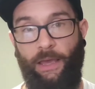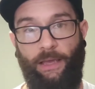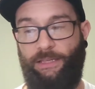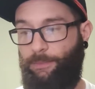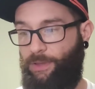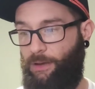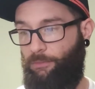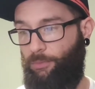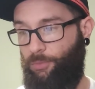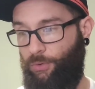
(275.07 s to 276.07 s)
except they
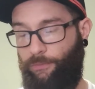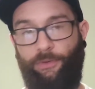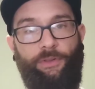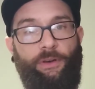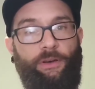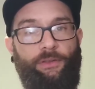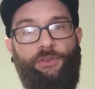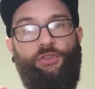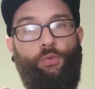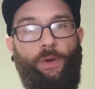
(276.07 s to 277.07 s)
removed the
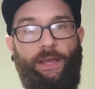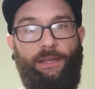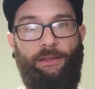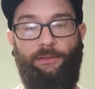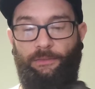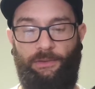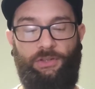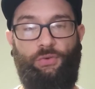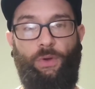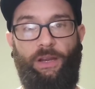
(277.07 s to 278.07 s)
suede
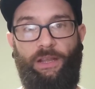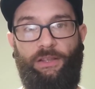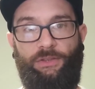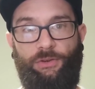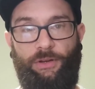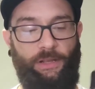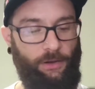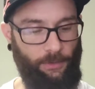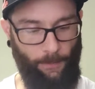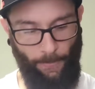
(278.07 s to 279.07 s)
insert here.